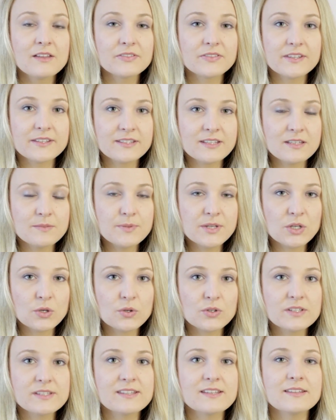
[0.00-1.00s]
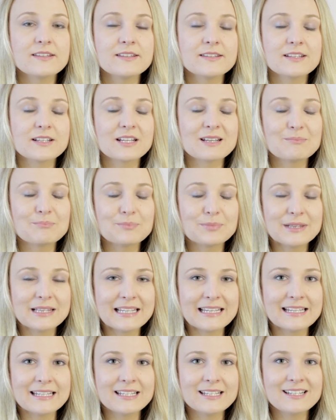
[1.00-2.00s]
This is because this is
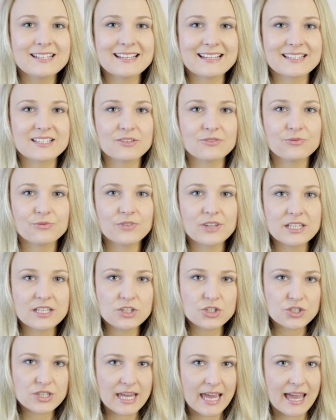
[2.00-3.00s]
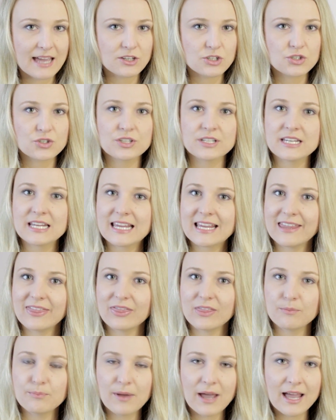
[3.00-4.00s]
it's a finished action
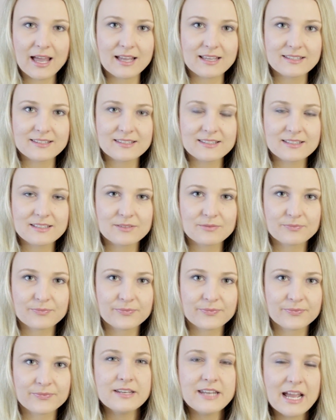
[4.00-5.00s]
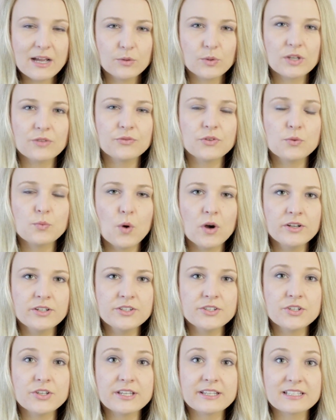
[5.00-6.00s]
in the past. Now, if you
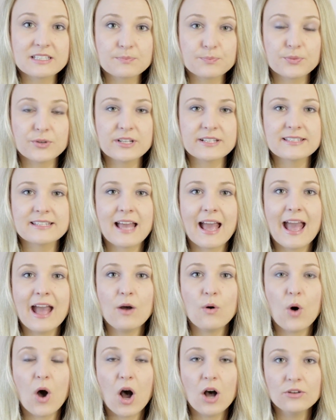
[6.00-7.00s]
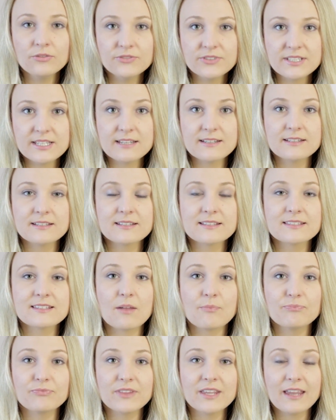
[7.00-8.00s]
wanted to express how often
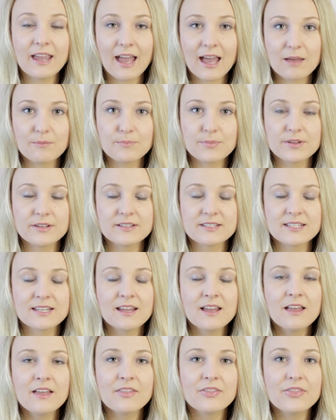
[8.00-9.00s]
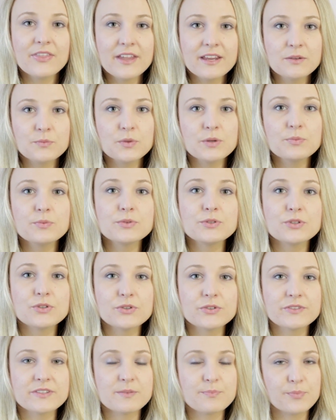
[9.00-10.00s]
something happened, then we would
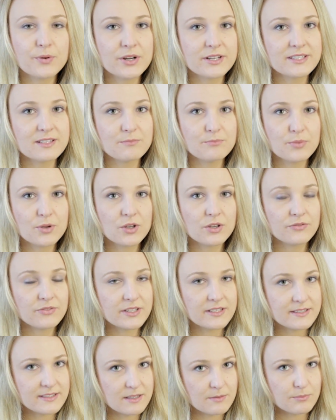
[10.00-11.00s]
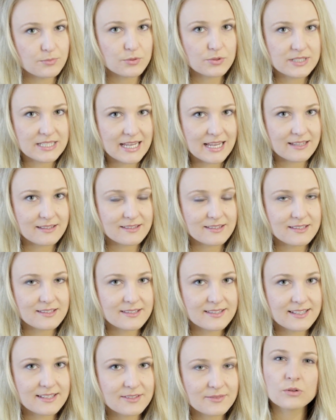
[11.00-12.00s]
use the present perfect simple
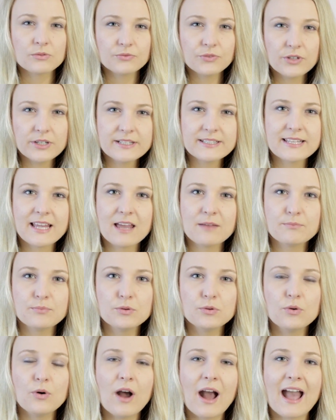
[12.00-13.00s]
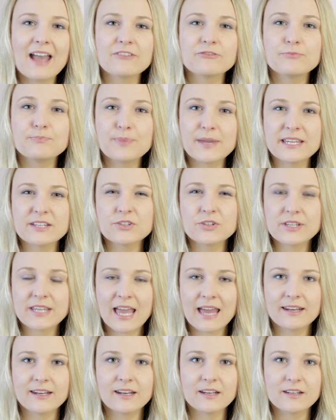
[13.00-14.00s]
tense. For example, I've been to
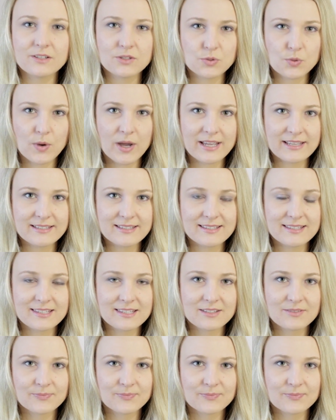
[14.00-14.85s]
Canada twice.